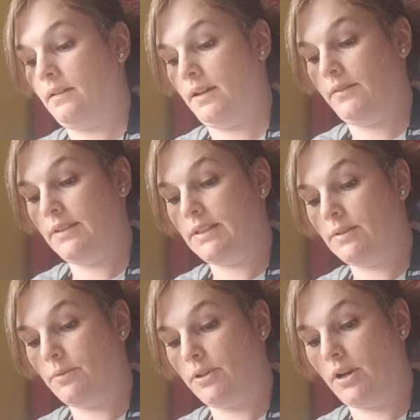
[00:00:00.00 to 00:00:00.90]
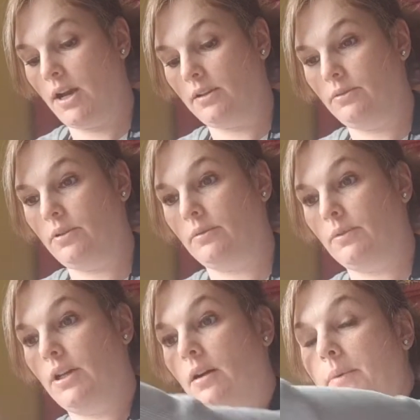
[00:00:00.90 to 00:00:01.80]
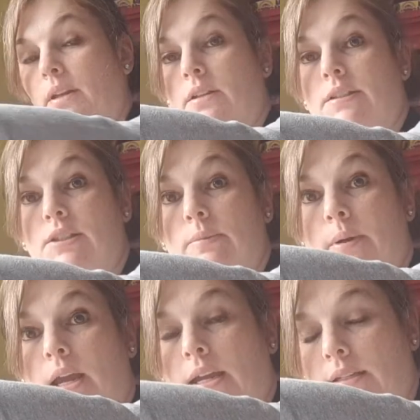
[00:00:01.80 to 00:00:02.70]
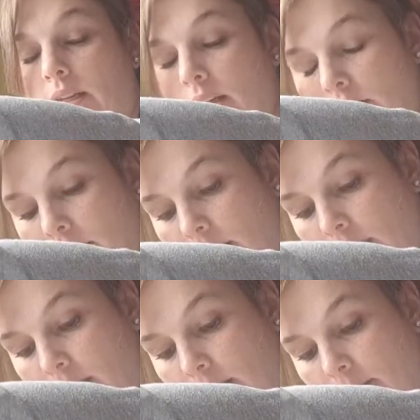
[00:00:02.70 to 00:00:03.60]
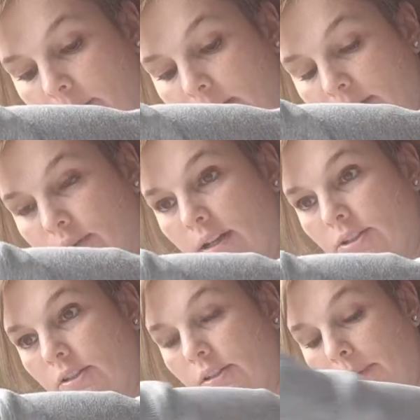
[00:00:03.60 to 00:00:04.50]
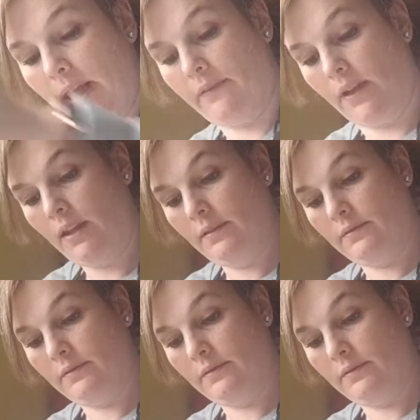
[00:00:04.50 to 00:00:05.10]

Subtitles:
And this is where your hot glue gun will come in super handy, because rocks are a little bit heavy.